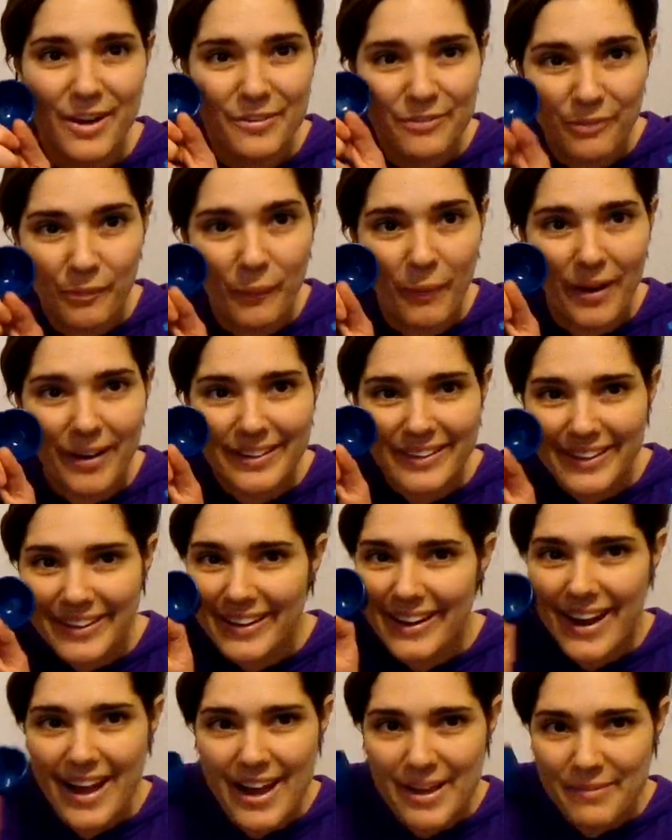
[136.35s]
of
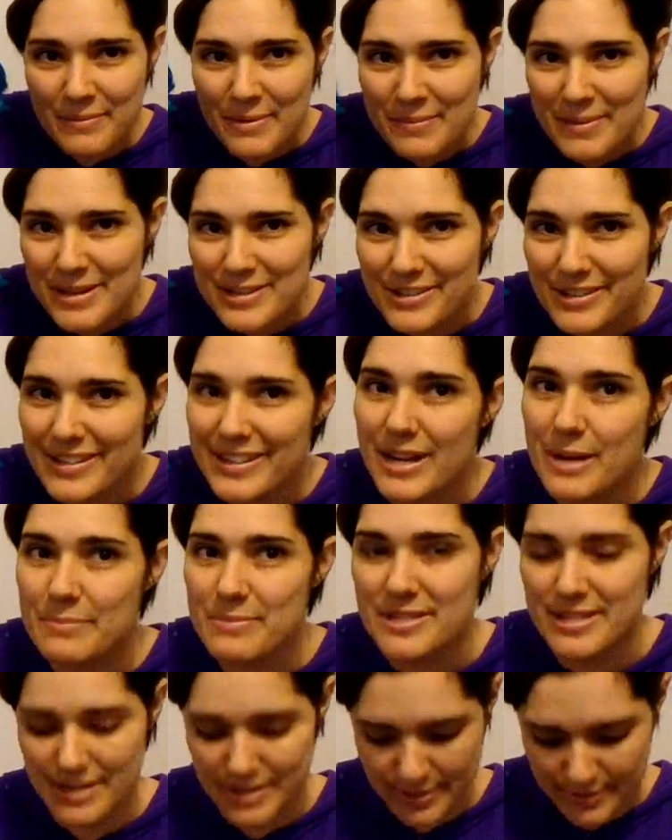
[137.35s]
water. I have my measuring
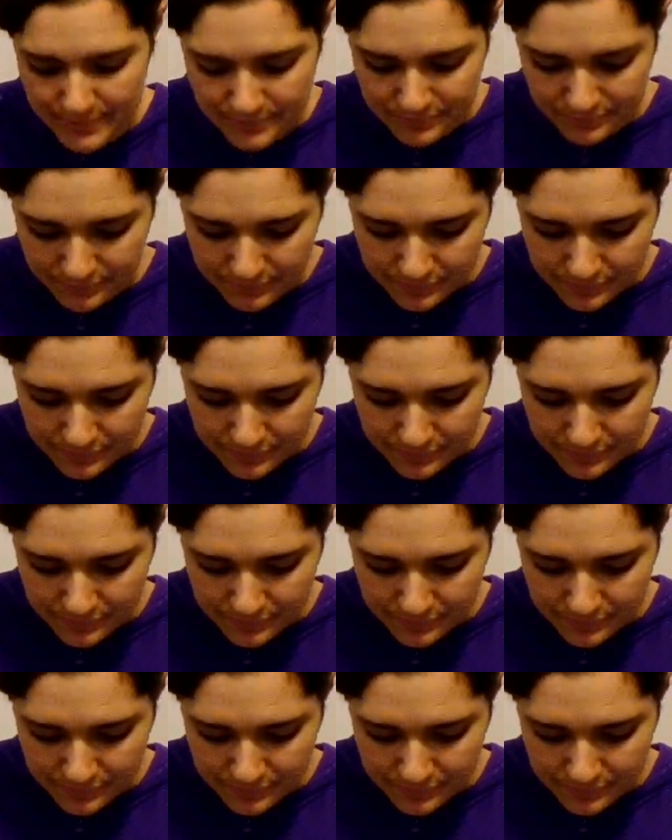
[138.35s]
cups here.